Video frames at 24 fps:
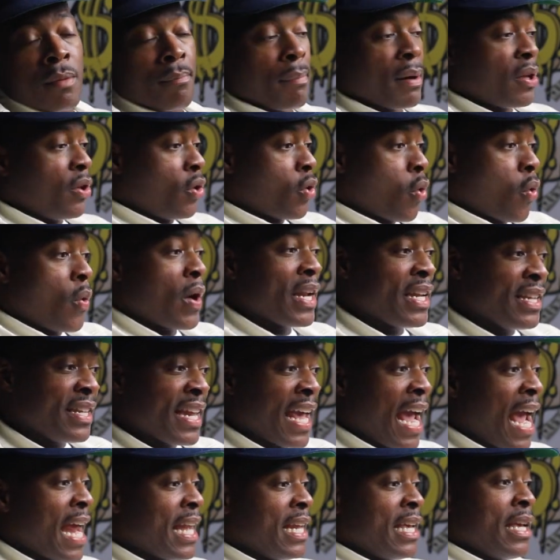But knowing
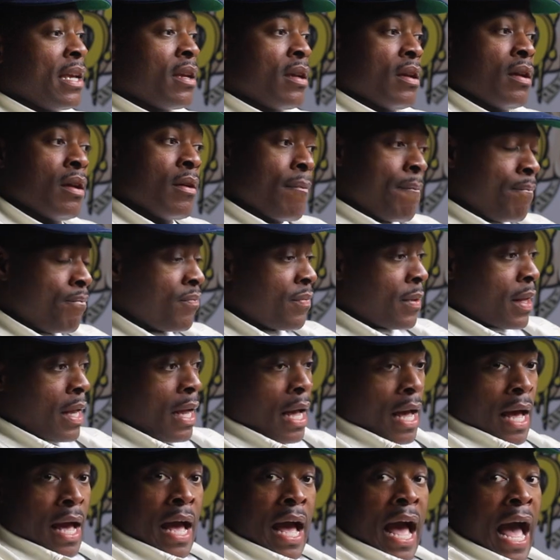Danny,
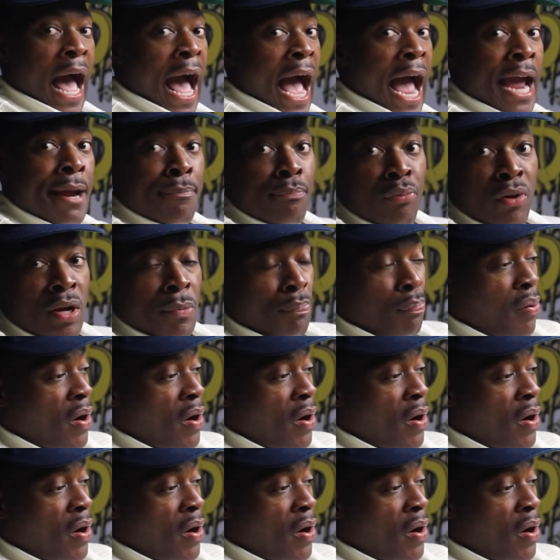hybrid